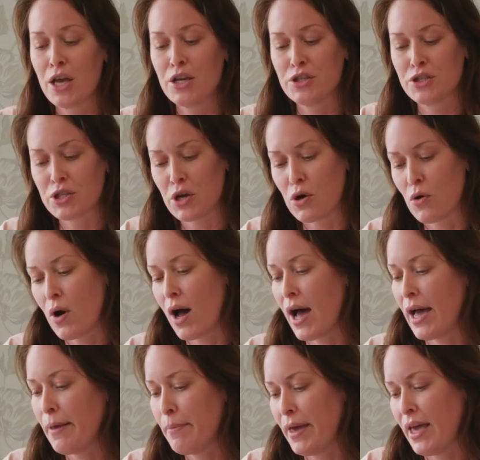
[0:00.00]
So
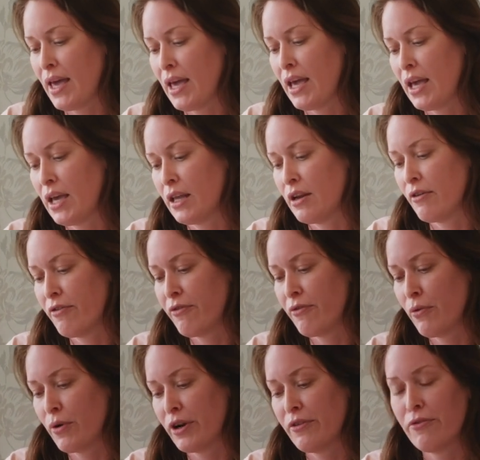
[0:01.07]
I paid
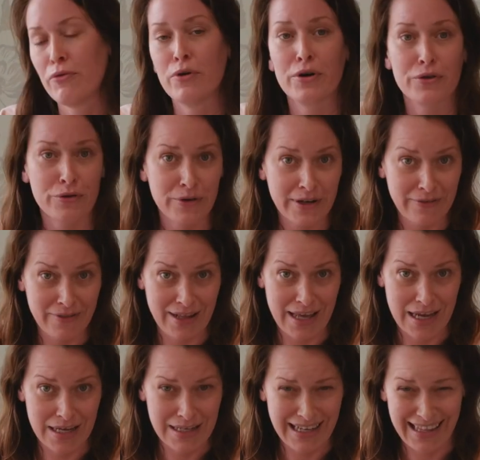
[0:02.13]
44
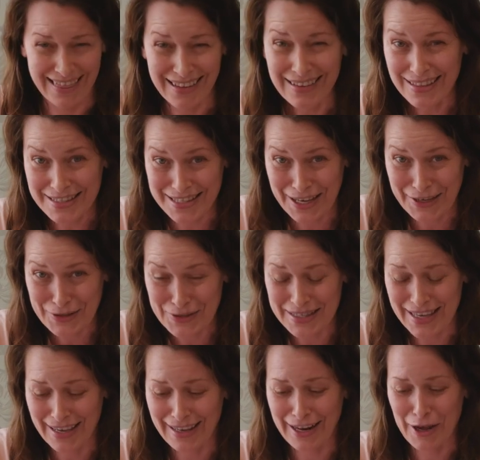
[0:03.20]
hryvnia, I think that's how you
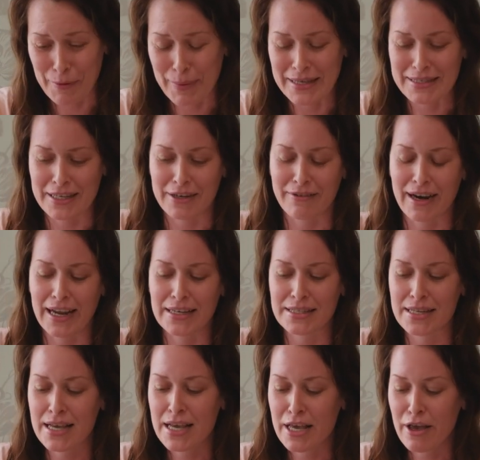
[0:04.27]
say it, I hope I said it
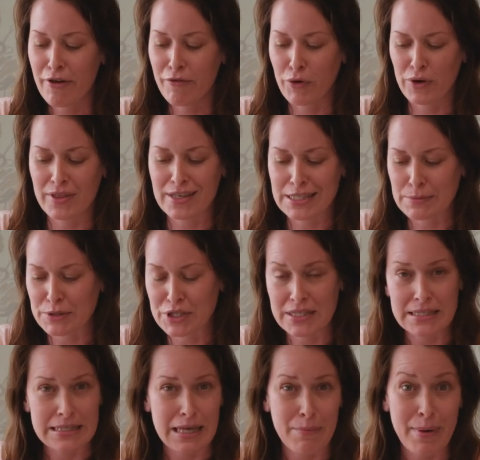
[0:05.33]
right, for this, which
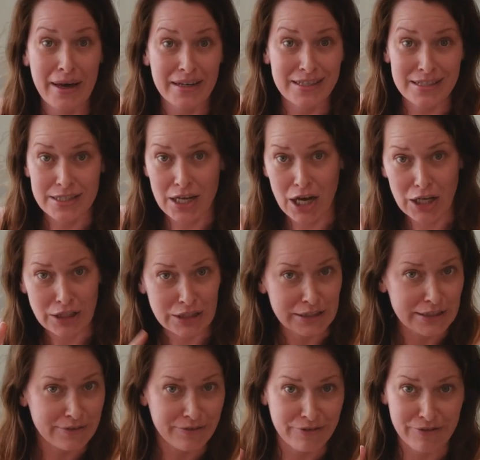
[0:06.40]
is about
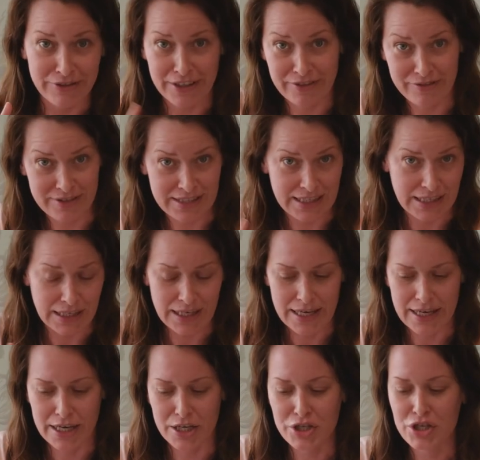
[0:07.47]

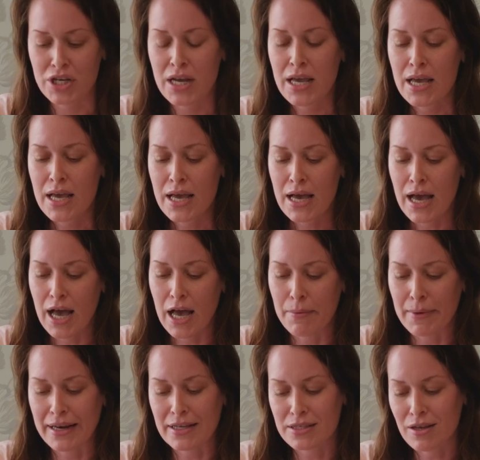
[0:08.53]
$1.50-ish,
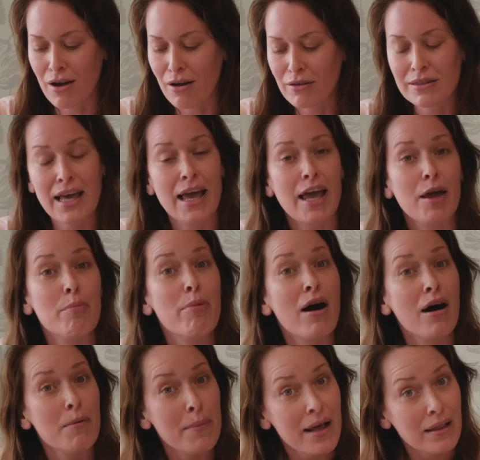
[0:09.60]
and it's called a
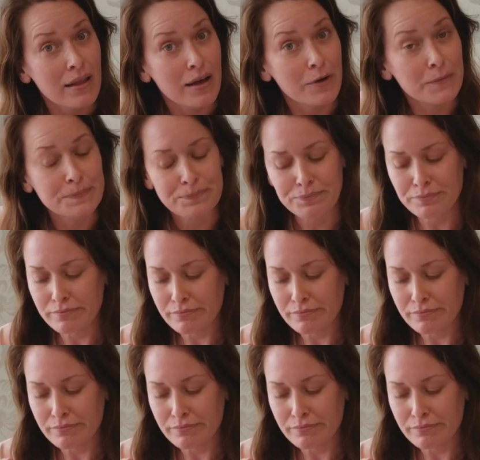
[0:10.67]
pomelo.